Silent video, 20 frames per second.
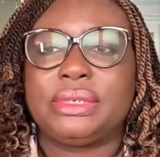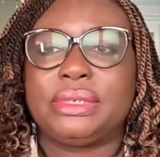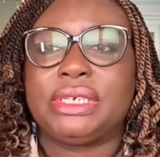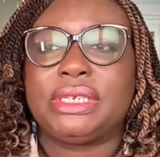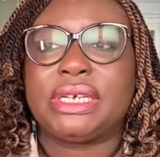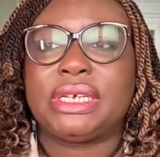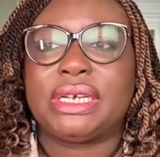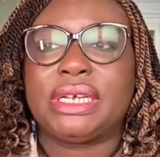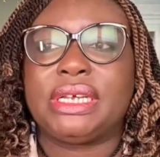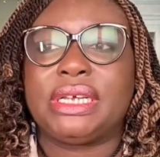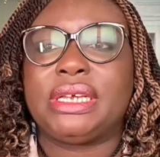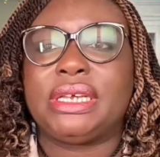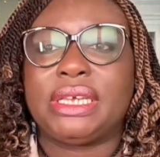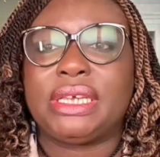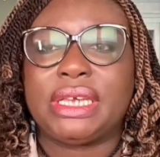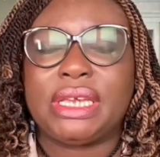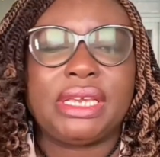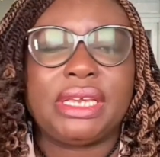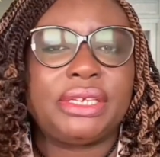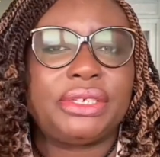either
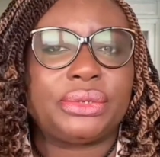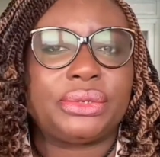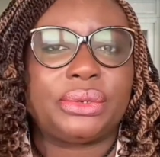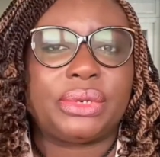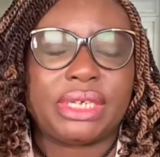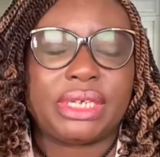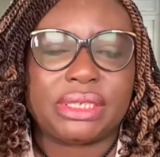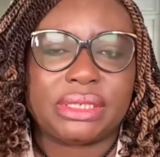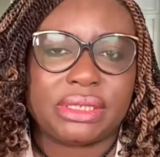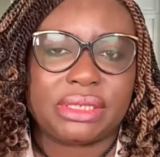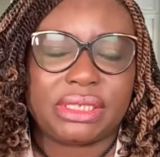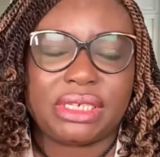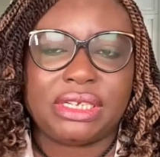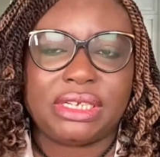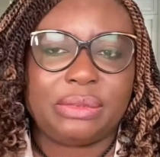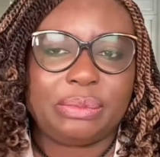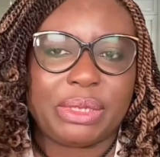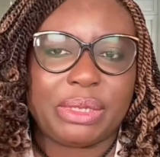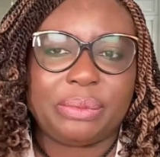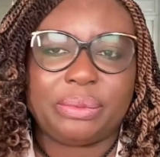engage or
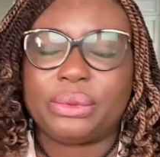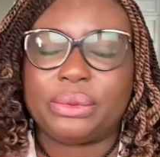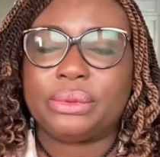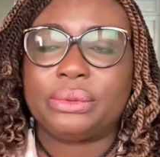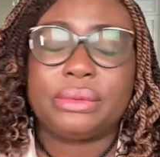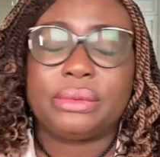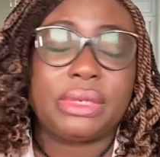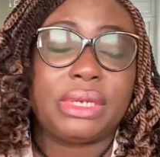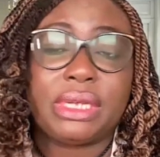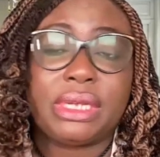entertain people,